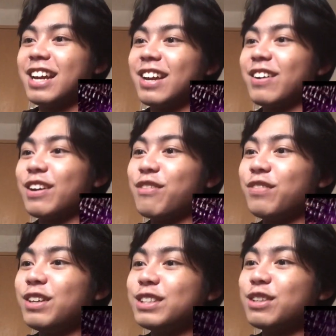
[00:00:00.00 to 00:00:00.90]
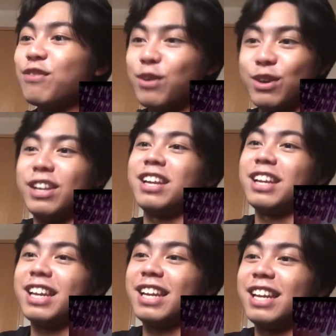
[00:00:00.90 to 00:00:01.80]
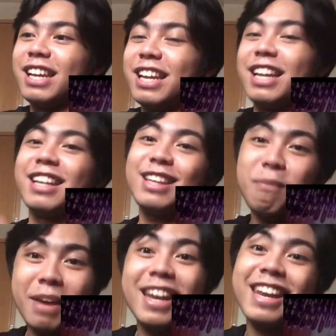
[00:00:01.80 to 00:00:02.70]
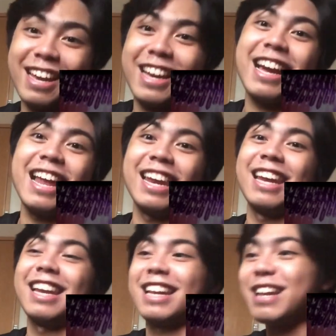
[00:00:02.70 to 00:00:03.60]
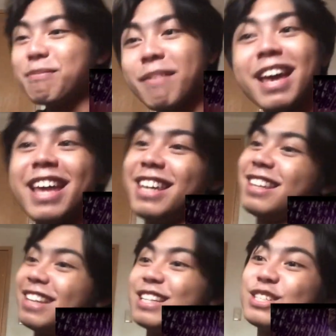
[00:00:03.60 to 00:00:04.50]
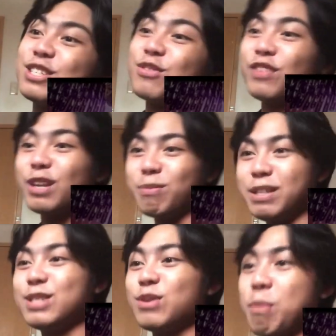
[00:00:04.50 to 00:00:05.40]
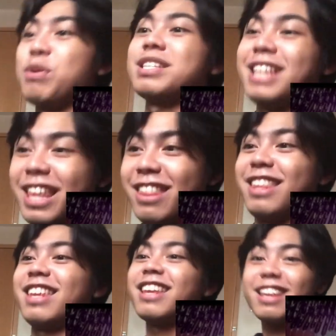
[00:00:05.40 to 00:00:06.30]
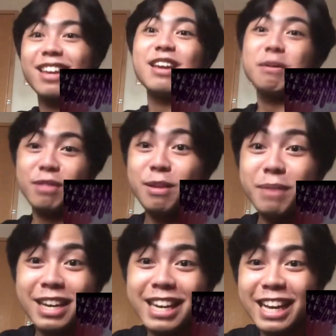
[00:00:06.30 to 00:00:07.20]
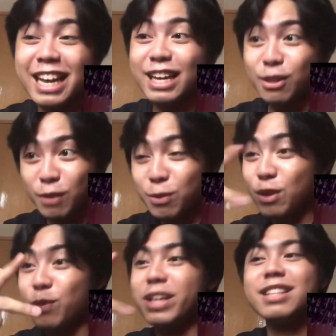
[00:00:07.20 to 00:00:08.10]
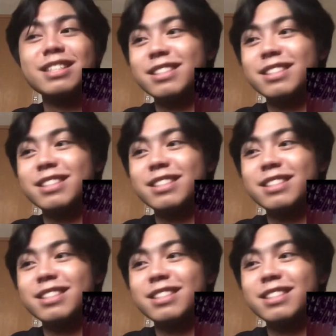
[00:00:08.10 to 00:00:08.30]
Okay, first of all, the manananggal. Man, that's just Philippines represent. The manananggal, the one with the wings.